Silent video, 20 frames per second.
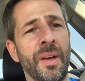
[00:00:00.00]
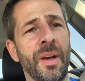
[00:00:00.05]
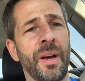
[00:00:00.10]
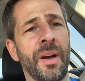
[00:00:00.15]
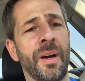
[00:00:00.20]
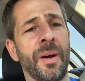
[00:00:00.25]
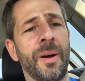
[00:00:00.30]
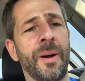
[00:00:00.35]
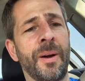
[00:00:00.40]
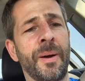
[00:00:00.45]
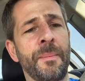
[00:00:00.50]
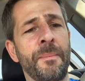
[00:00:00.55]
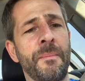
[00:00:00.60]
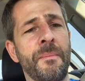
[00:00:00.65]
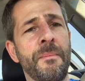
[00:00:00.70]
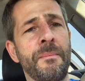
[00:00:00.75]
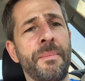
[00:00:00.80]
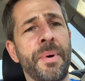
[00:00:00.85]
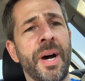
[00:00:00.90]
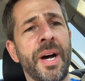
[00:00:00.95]

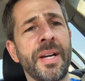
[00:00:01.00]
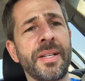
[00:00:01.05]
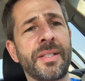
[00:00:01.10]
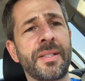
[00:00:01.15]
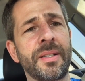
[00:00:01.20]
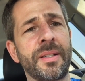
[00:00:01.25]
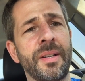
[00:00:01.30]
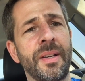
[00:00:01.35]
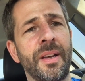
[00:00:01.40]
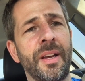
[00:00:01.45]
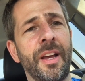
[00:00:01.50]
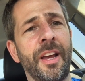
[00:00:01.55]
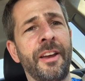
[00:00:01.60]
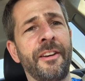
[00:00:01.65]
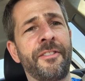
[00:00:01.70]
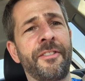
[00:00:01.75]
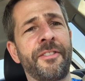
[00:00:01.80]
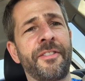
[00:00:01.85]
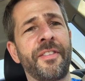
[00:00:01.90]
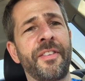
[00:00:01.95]
But
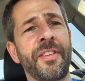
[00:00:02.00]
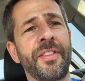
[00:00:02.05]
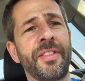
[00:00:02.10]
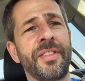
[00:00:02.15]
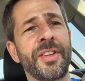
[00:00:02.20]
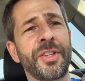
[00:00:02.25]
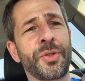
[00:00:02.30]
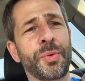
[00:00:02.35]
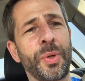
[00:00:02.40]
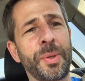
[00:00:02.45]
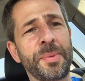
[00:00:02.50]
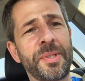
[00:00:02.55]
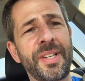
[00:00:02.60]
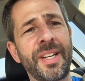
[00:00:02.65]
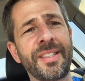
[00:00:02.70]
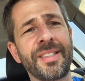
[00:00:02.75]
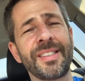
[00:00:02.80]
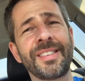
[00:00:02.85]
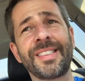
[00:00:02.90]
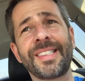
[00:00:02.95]
if the
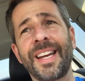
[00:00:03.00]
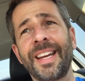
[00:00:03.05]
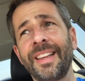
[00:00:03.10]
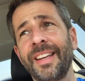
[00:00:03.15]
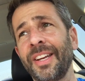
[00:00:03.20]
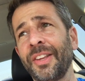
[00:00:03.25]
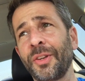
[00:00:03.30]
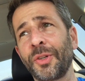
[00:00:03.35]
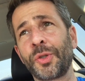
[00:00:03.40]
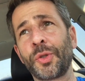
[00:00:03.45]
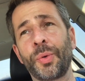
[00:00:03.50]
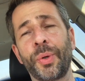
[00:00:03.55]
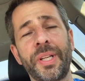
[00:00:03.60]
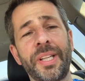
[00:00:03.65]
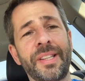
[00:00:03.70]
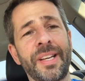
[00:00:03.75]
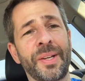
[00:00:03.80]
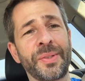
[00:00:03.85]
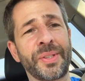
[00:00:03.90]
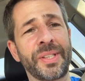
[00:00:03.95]
sweepstakes is daily and there's
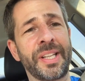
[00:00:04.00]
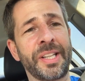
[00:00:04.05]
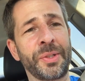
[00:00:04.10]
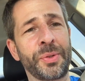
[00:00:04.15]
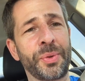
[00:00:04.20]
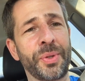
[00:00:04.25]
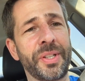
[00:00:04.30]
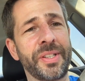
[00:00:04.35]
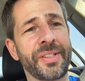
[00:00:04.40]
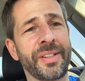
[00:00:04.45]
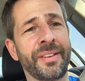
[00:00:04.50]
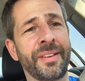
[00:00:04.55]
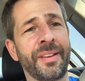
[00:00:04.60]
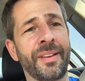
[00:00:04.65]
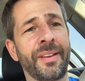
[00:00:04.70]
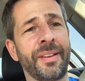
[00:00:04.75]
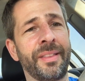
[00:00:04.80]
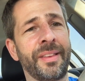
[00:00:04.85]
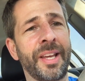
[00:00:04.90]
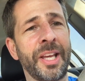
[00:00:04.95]
20,000 entries and
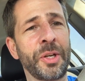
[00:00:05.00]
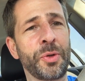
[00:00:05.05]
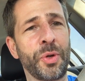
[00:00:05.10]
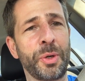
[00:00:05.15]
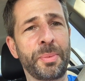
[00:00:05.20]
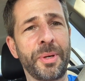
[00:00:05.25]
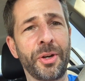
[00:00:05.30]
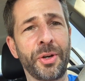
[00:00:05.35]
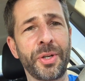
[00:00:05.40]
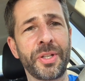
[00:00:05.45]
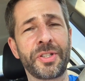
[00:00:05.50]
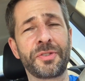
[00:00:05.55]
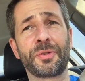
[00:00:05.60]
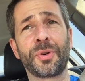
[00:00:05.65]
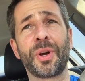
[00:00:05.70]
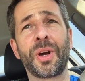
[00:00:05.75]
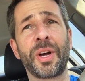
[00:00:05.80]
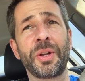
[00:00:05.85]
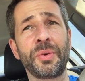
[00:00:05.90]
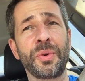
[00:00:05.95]
the entry period's
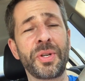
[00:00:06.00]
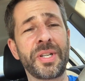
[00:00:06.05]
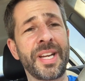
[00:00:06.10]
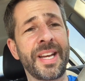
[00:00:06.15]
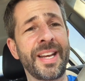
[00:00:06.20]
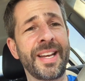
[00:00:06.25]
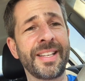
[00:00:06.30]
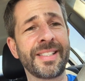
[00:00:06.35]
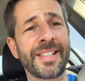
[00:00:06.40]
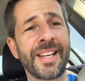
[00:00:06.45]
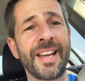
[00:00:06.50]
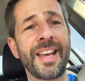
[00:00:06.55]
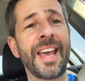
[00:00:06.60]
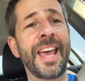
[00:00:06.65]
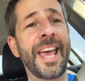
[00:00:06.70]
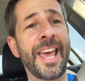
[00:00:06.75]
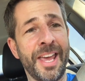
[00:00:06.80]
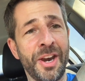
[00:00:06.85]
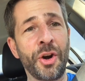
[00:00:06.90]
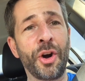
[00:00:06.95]
for 100 days,
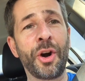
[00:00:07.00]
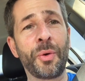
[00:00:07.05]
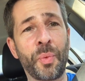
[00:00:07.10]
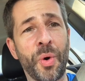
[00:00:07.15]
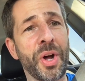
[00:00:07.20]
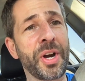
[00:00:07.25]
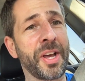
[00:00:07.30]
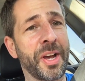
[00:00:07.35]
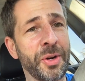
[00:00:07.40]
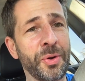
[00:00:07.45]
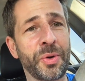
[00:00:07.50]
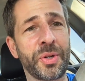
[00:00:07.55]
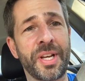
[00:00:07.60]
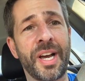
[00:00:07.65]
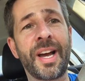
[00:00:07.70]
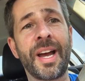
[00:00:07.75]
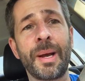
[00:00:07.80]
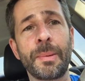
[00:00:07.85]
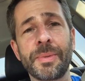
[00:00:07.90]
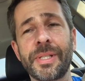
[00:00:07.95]
enter 100
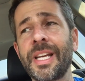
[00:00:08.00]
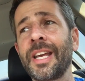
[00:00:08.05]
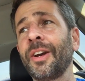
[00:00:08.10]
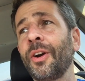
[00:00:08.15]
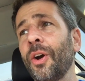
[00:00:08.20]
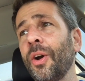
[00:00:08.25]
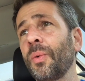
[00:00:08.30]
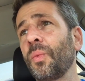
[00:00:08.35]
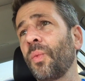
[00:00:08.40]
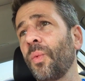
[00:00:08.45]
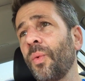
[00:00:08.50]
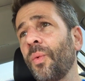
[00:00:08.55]
times, enter